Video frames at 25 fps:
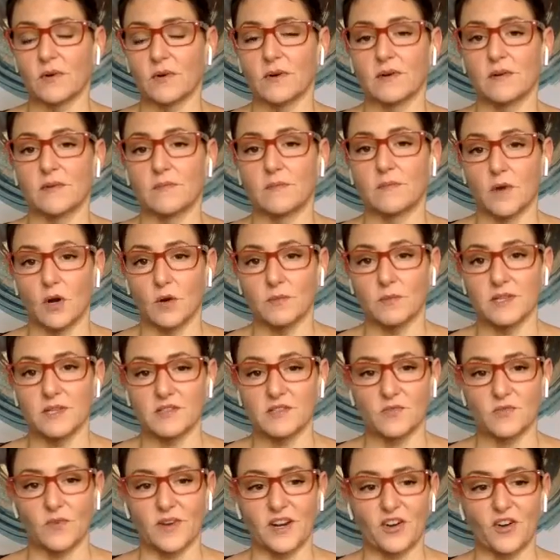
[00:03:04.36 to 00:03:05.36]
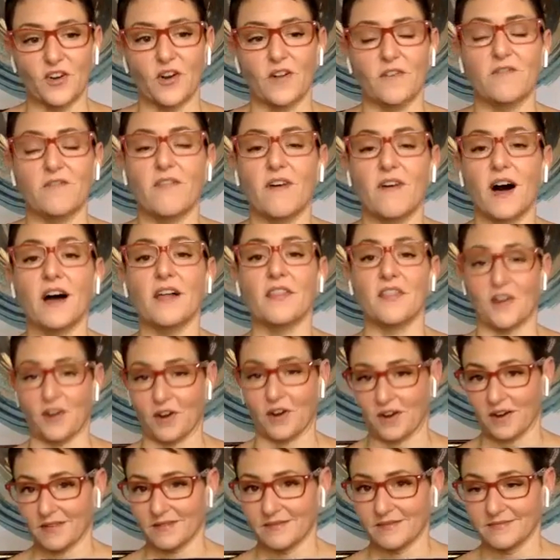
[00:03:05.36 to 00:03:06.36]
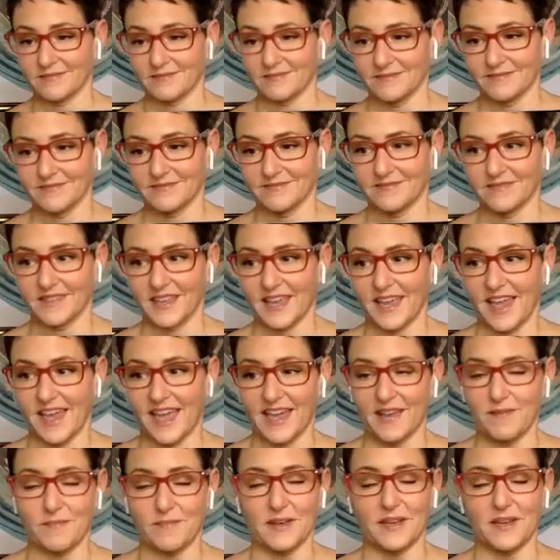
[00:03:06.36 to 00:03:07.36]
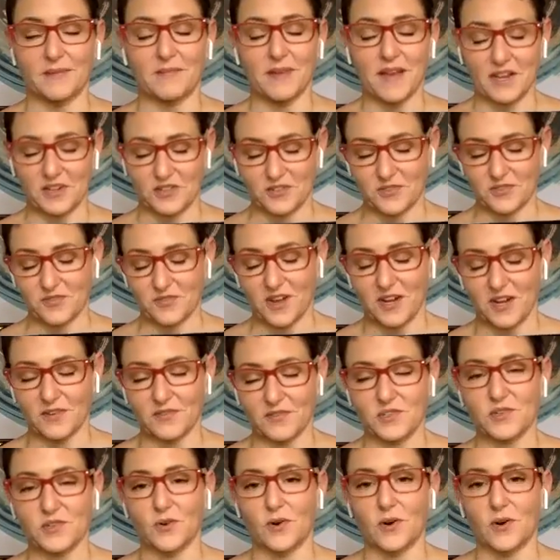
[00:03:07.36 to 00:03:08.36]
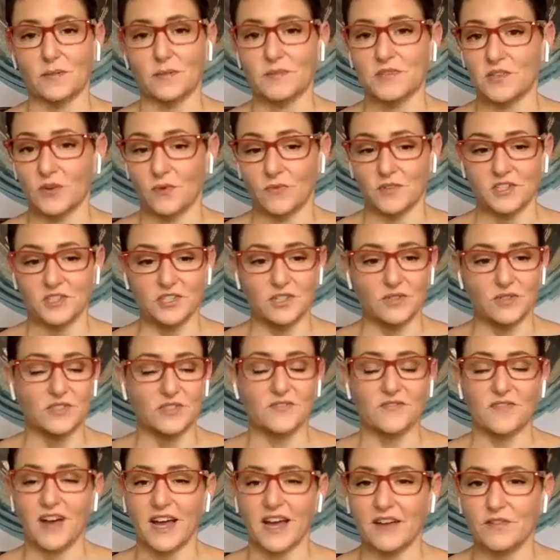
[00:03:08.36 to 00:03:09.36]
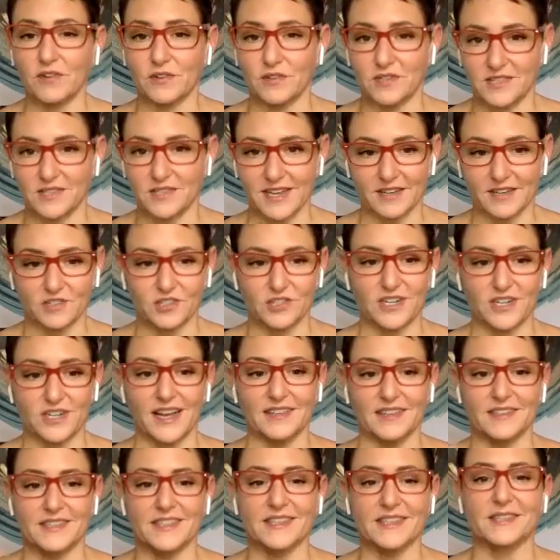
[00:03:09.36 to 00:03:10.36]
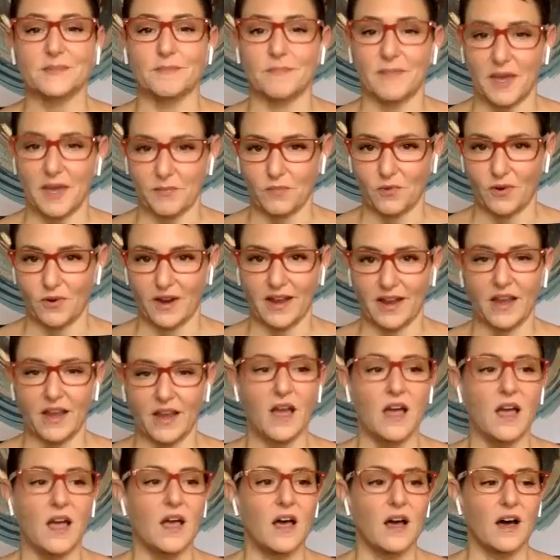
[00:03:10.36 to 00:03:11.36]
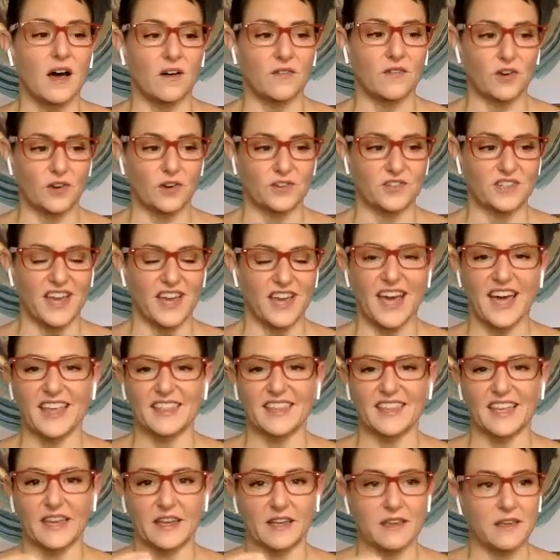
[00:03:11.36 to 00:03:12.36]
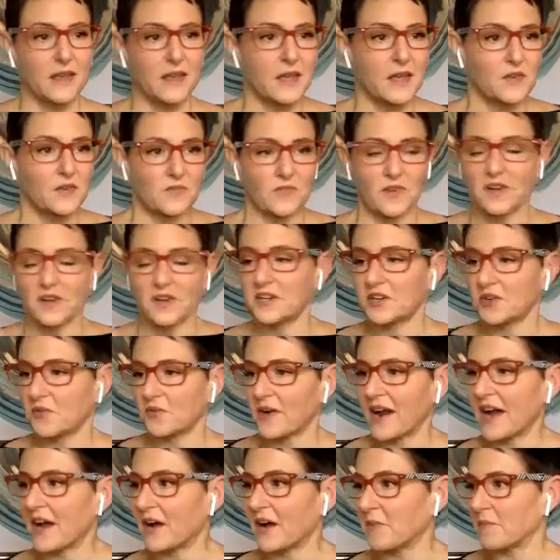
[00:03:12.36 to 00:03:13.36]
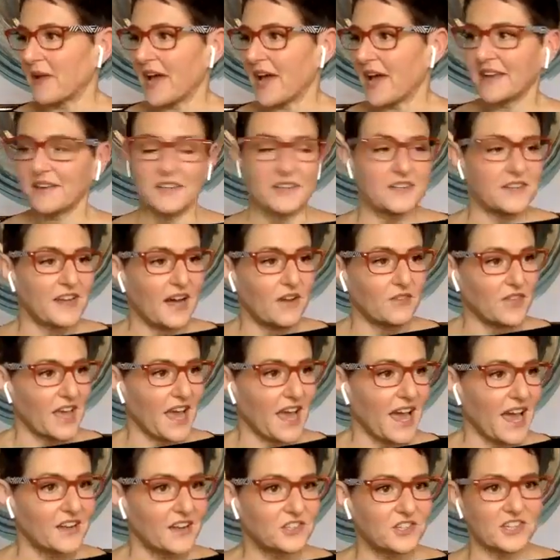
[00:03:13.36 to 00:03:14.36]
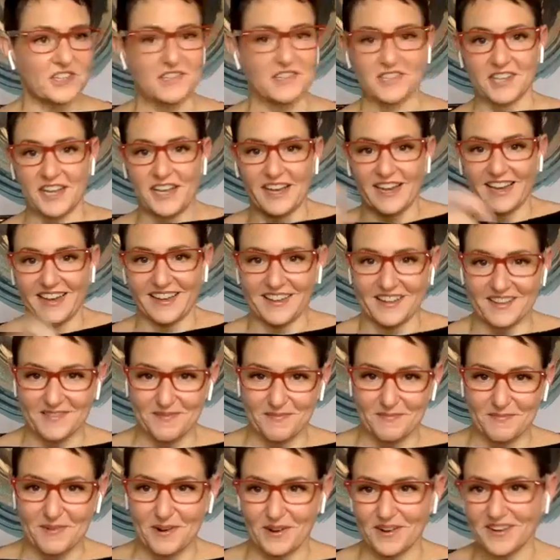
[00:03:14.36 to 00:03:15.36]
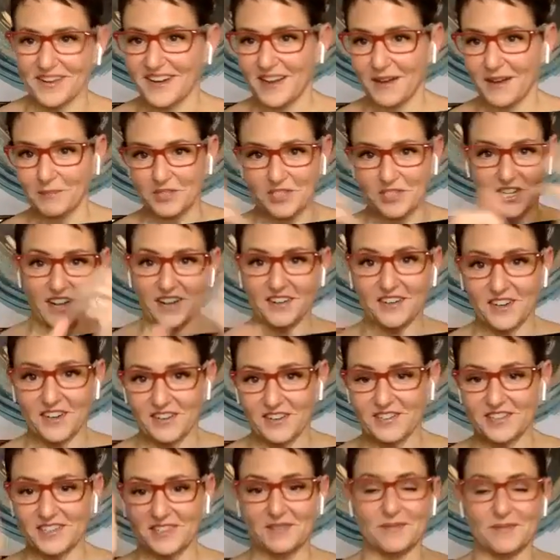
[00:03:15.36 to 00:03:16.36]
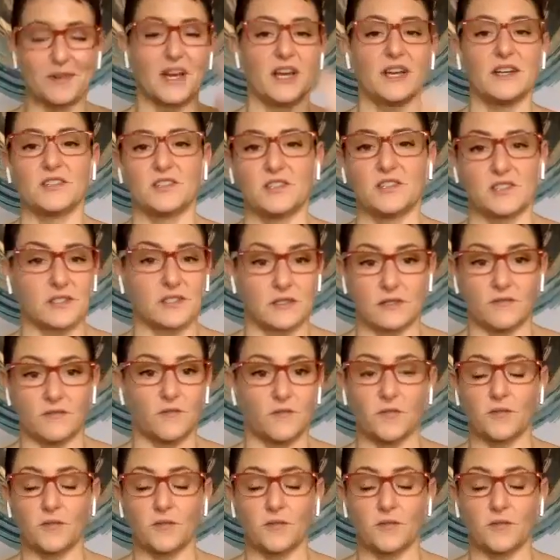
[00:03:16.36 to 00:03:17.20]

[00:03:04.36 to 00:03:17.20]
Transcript: there were moments when her father had been petrified of storms. So when she was 5 or 6, she has this memory of her dad like running around, battening down the hatches, like, and putting up shutters and just